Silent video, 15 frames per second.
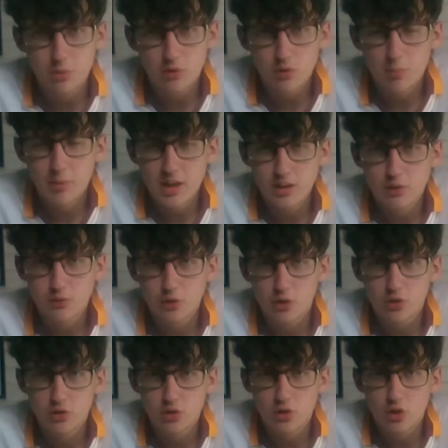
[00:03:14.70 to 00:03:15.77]
but we're mainly
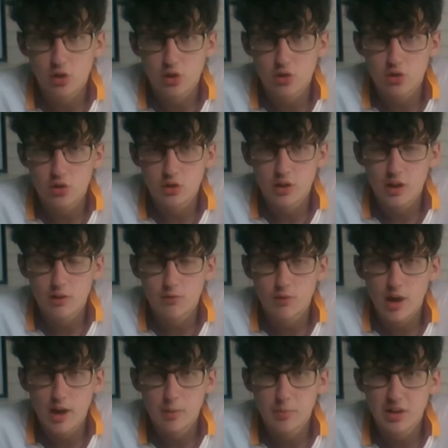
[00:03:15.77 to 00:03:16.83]
focusing on Oyugoke and
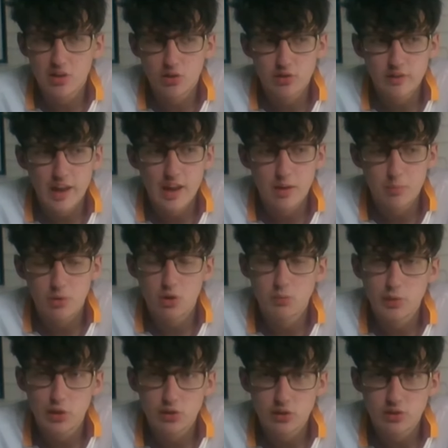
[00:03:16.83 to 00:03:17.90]
Wright because they're the more
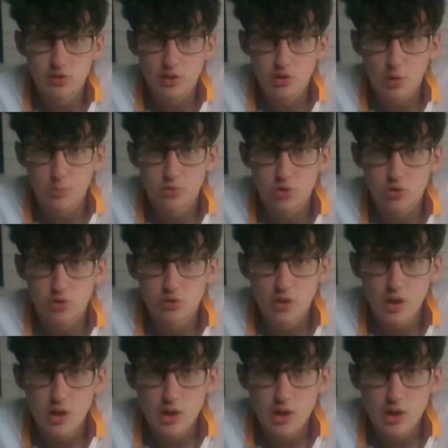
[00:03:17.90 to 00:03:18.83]
realistic options